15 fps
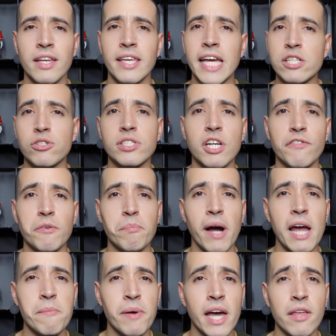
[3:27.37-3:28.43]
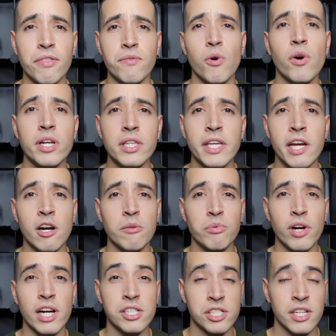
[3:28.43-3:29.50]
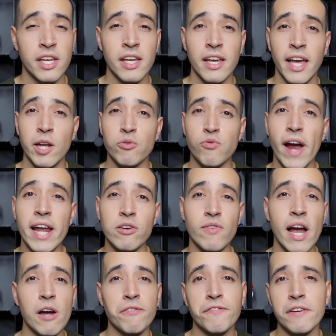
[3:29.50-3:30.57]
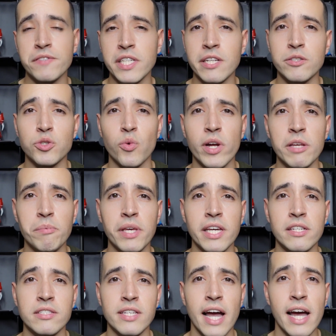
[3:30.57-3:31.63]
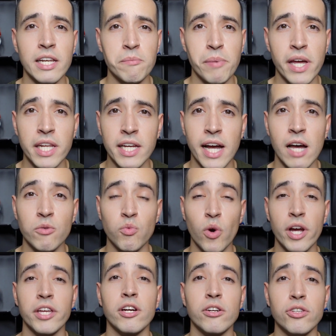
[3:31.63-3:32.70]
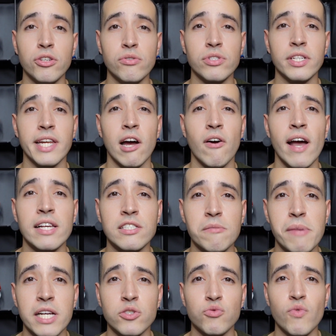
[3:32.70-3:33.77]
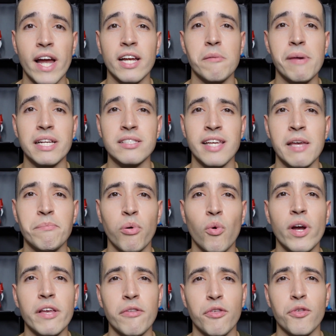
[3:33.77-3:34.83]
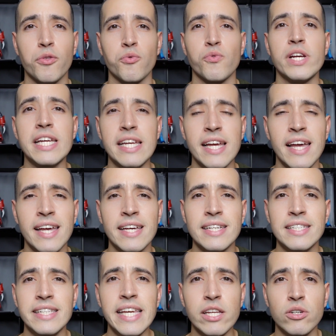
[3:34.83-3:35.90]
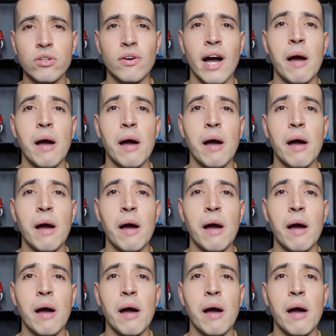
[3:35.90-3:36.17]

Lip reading: Get yourself a pipette, throw it in the airbrush, and right around 15 to 20 psi, depending on what you're using. Now, SMS recommends a 0.3 needle.